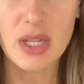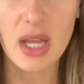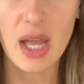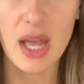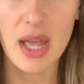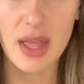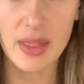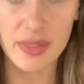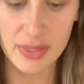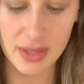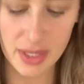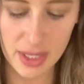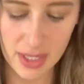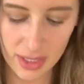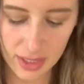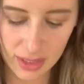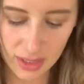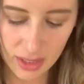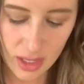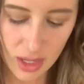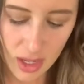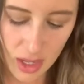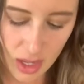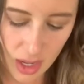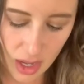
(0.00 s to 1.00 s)
And
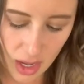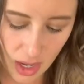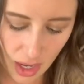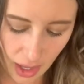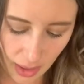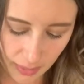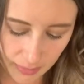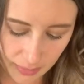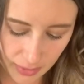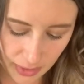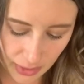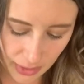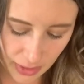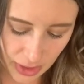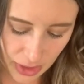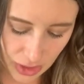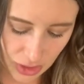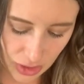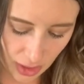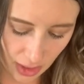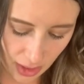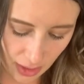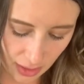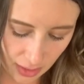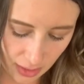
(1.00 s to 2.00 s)
then I'm going to
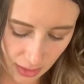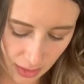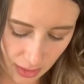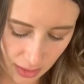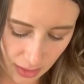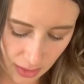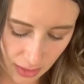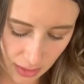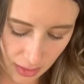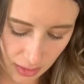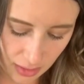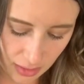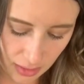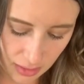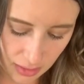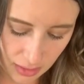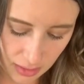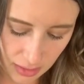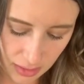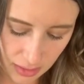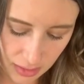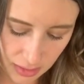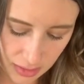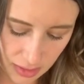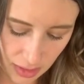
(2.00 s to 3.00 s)
draw little
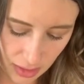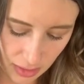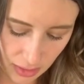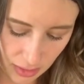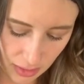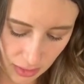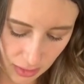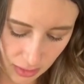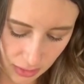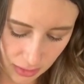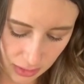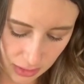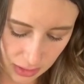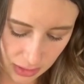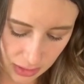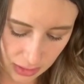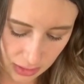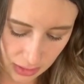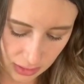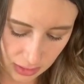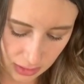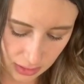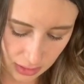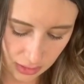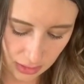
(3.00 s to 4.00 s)
circles
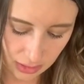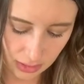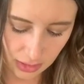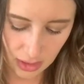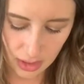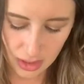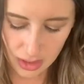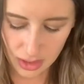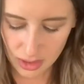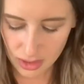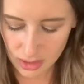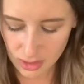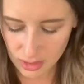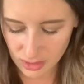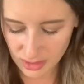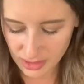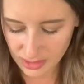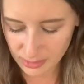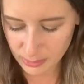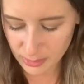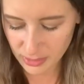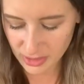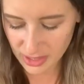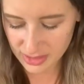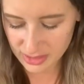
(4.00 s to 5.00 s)
or like
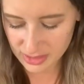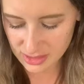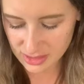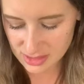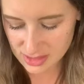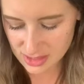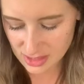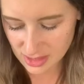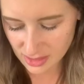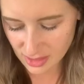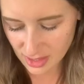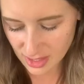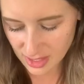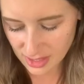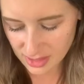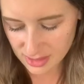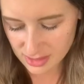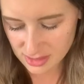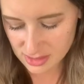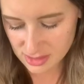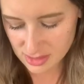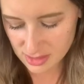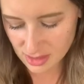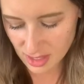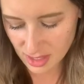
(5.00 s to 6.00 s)
parenthesis
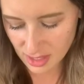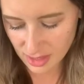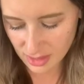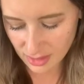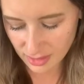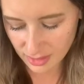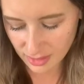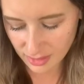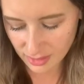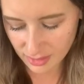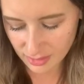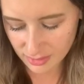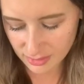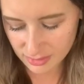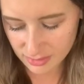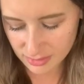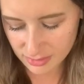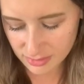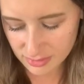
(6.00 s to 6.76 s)
lines, kind of